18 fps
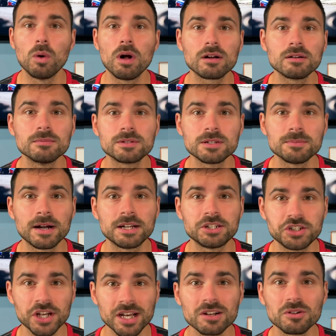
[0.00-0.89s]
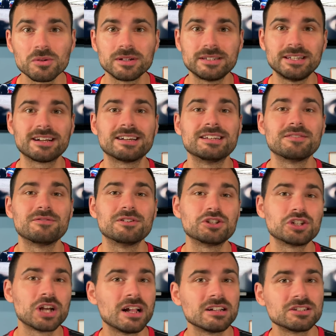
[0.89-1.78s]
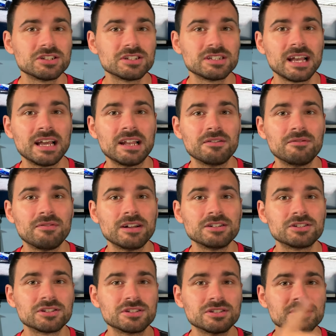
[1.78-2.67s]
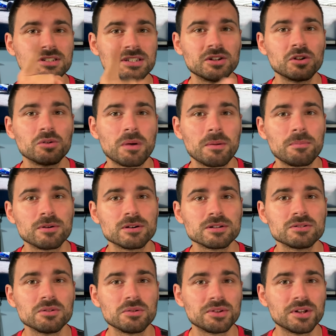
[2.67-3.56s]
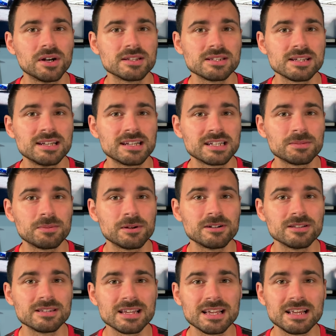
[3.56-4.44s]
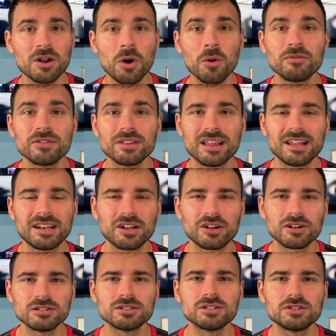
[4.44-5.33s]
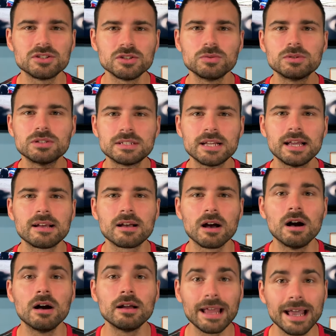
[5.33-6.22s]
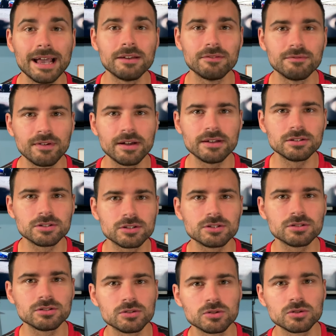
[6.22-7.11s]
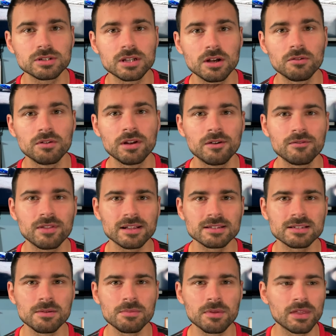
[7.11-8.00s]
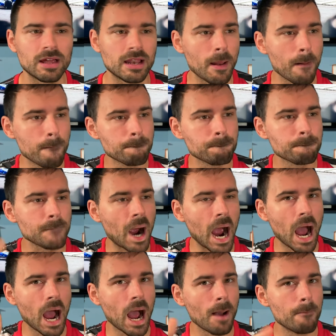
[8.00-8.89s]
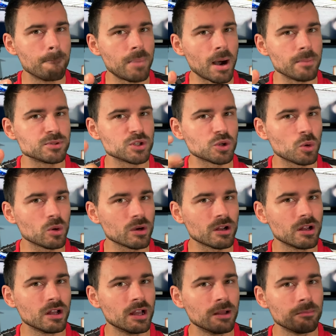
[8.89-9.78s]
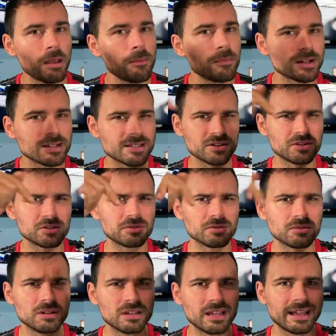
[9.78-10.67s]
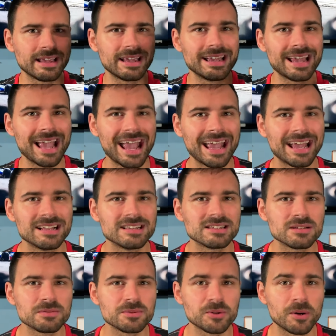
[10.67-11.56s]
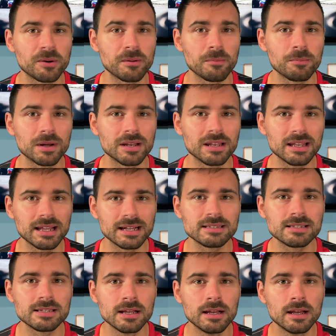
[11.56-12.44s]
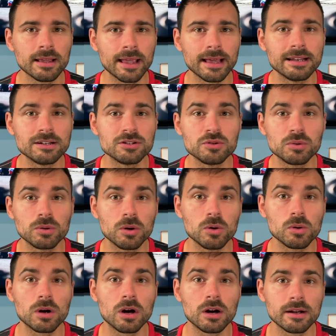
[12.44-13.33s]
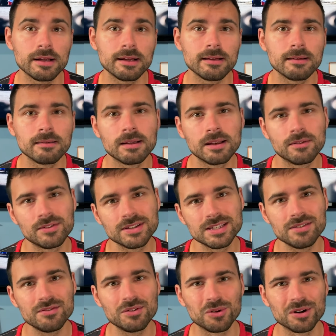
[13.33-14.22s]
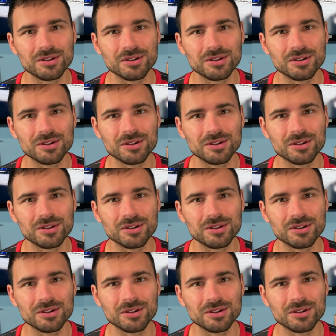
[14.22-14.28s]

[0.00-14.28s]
Welcome to my channel, attacking different challenges and adventures, telling my personal thoughts and experience, and hopefully that encourages you to take on adventures yourself. Now, if that's something that pops your cork, maybe consider liking and subscribing, but let's get into go-karting and if it's even